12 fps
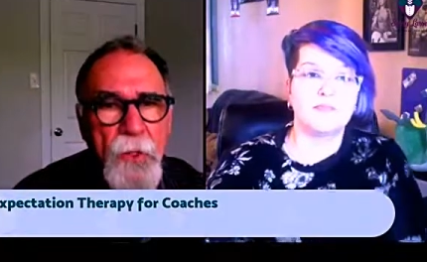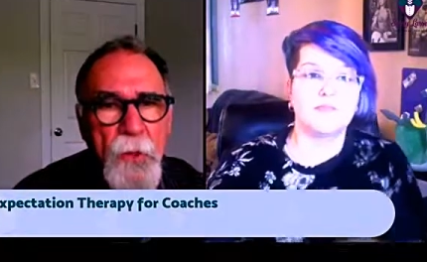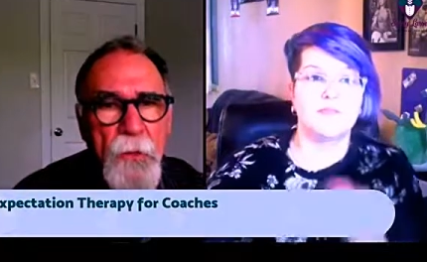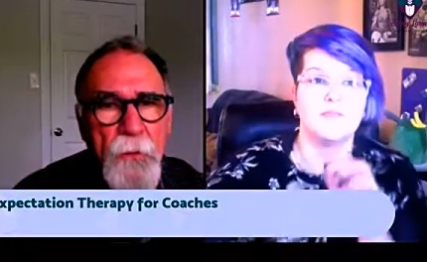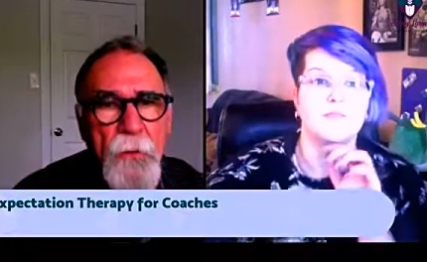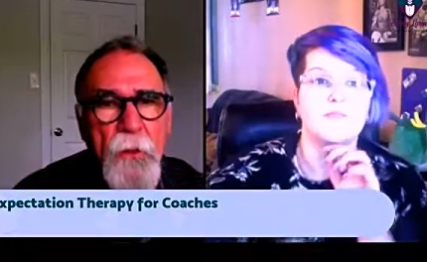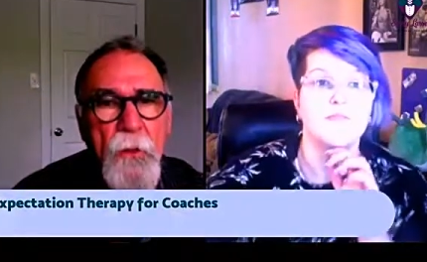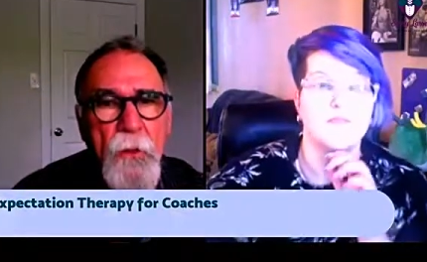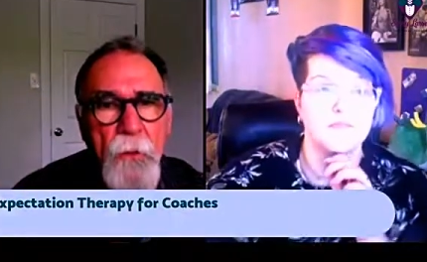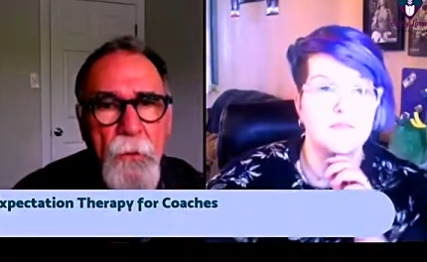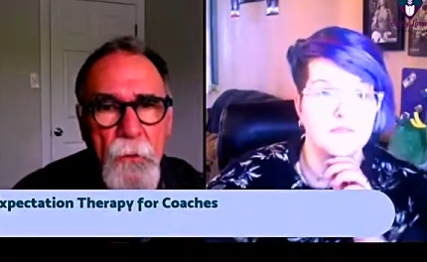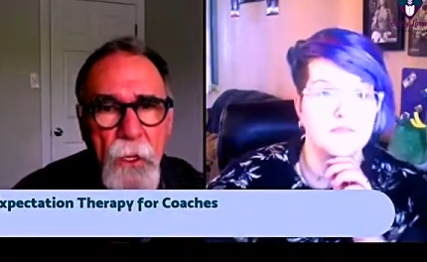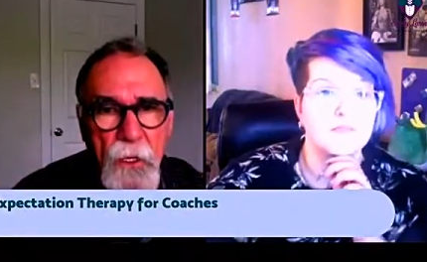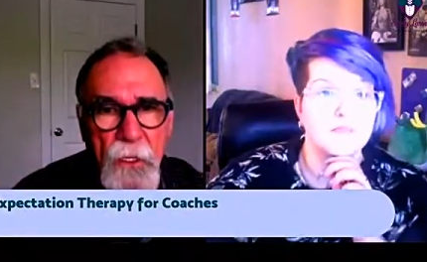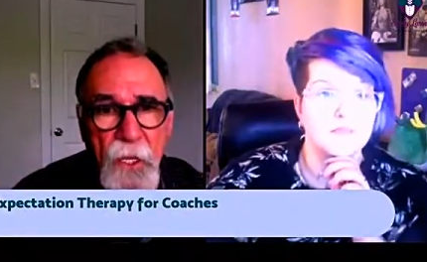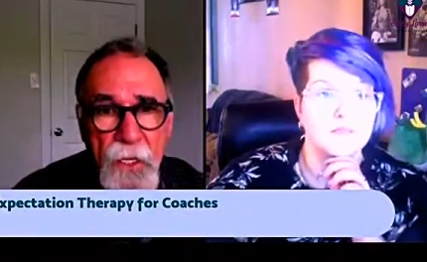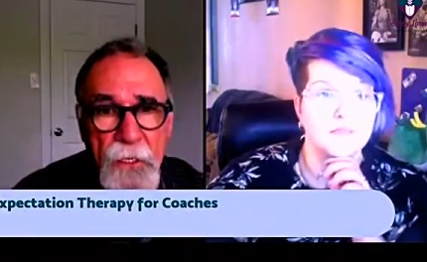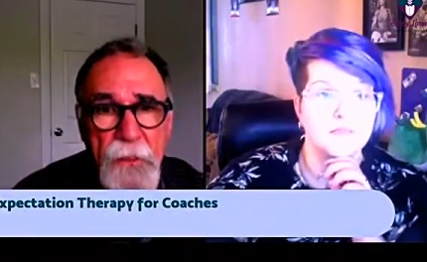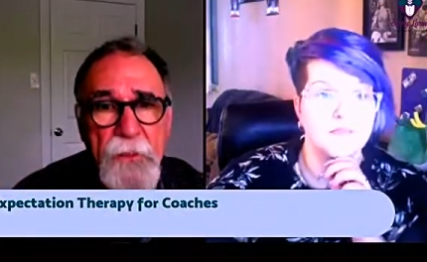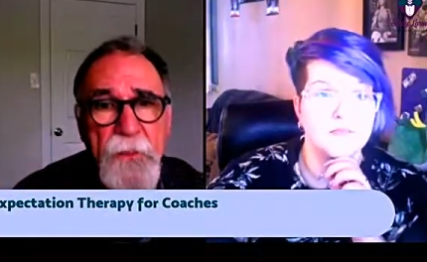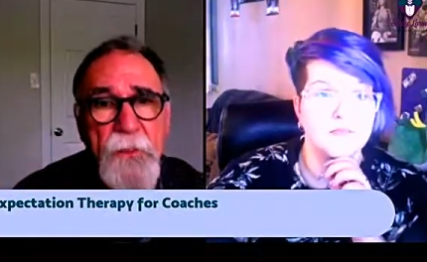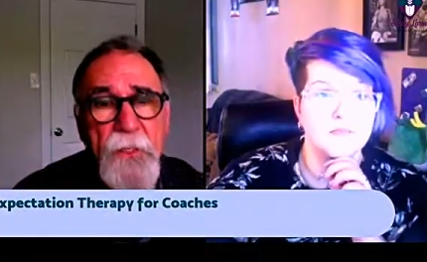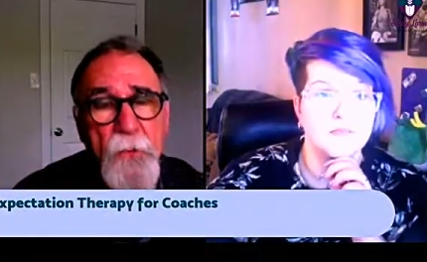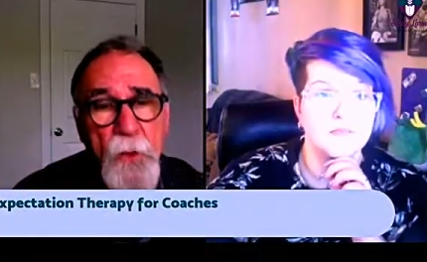Speaker 1: their uh, clients
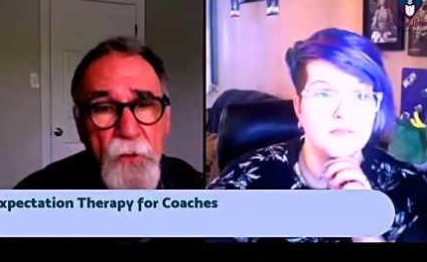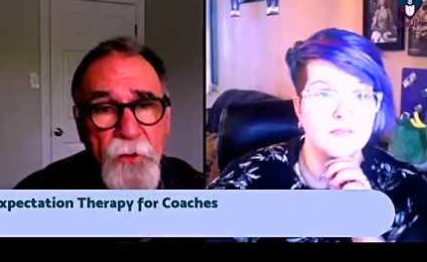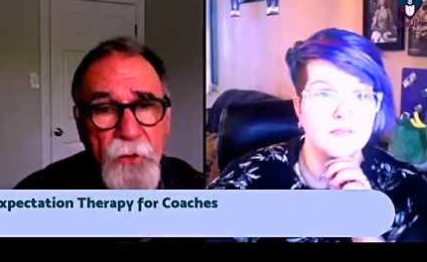to move